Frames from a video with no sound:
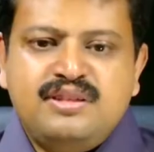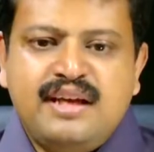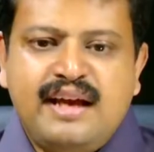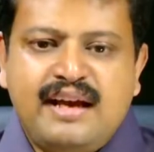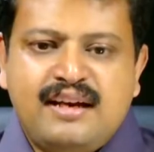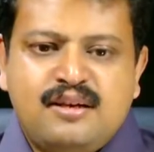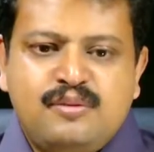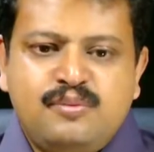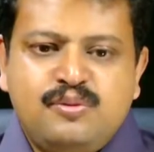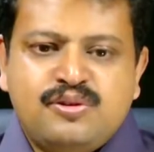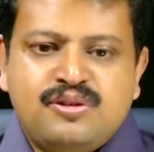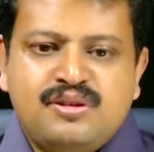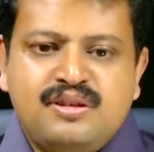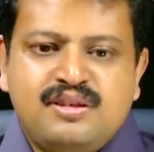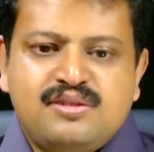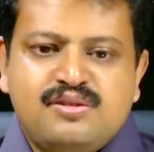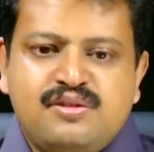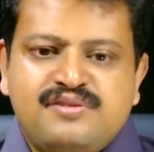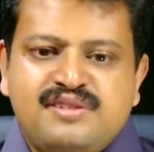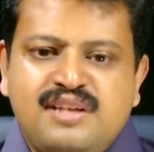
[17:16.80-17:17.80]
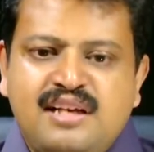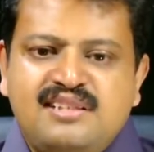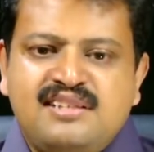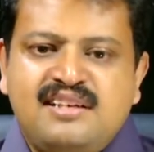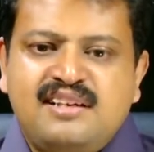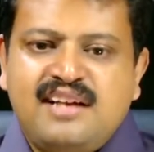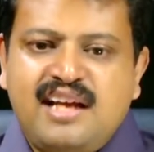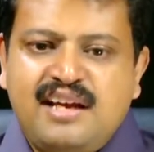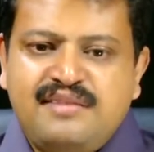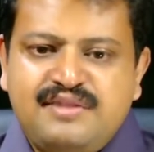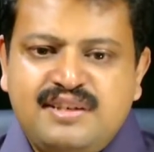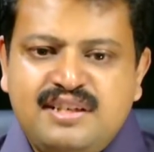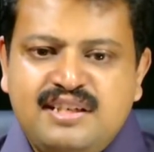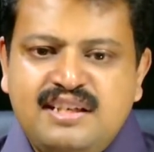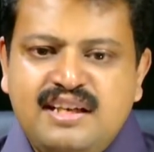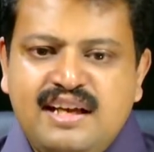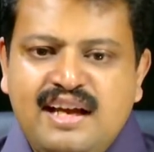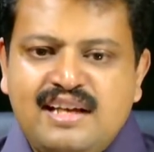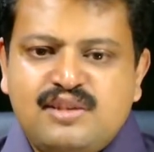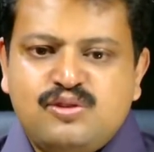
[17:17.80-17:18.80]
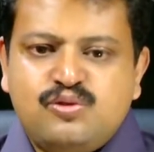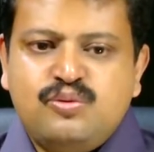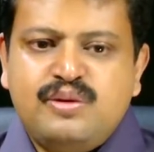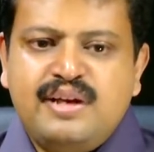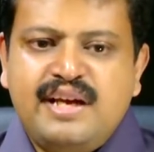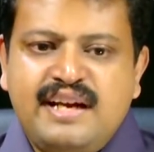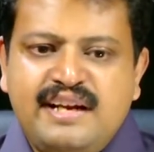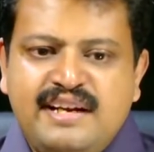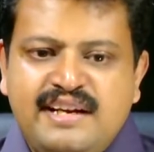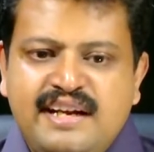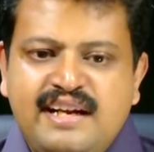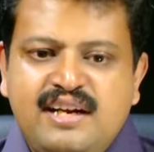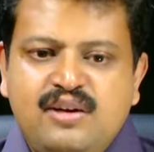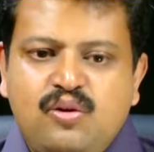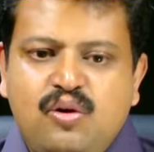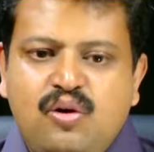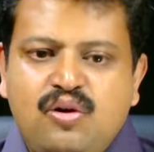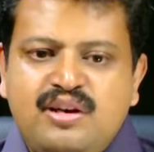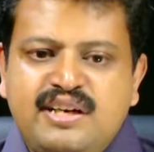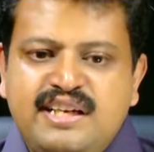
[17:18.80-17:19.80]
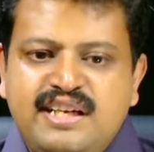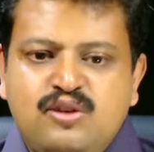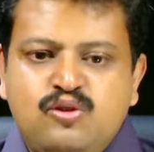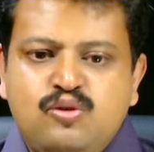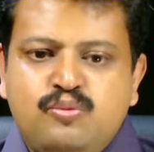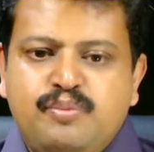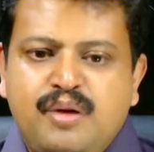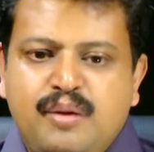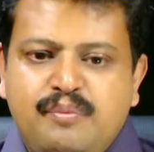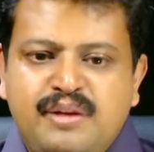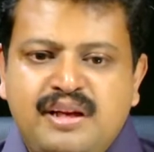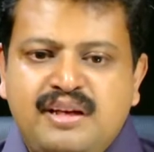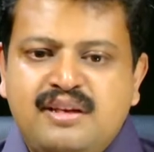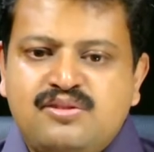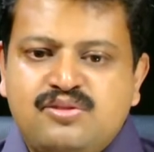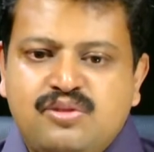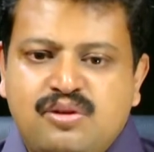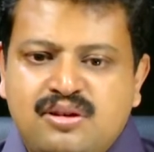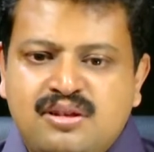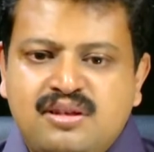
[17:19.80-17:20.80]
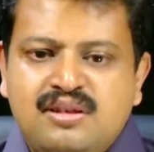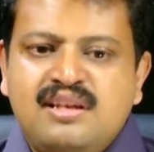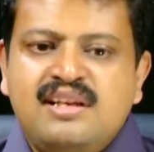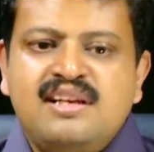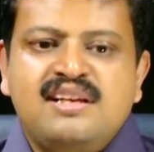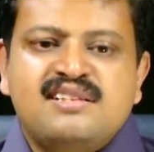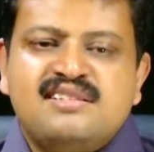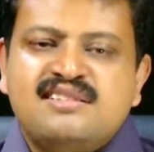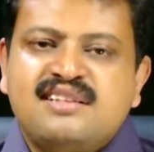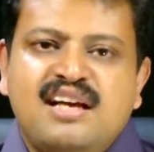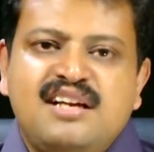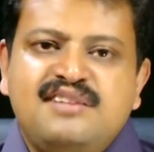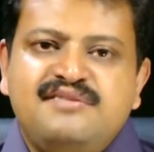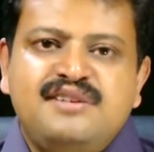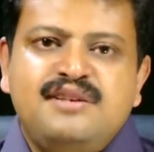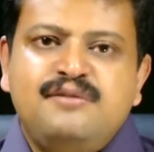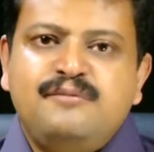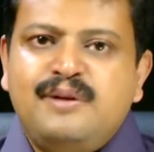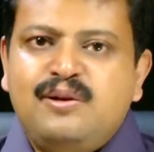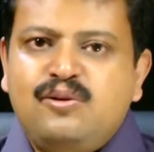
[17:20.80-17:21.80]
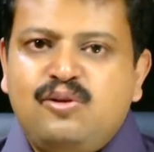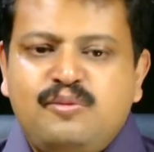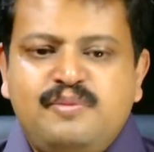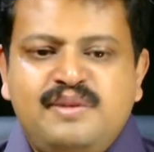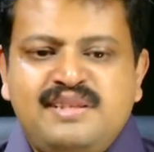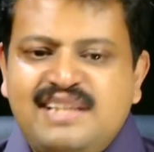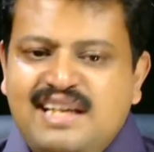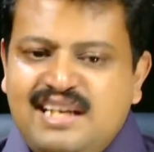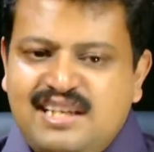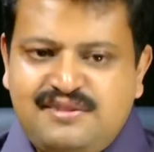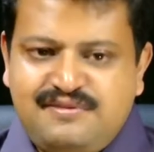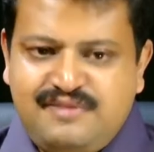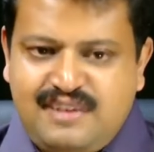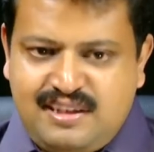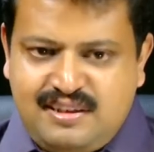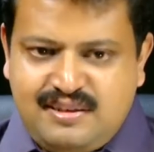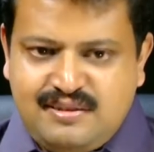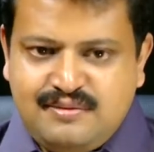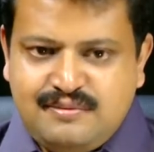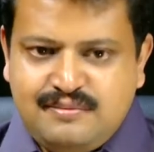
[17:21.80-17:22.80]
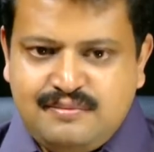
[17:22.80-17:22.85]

the attribution is of such gravity as to intend or lead to public disorder, Sullivan will not be satisfied.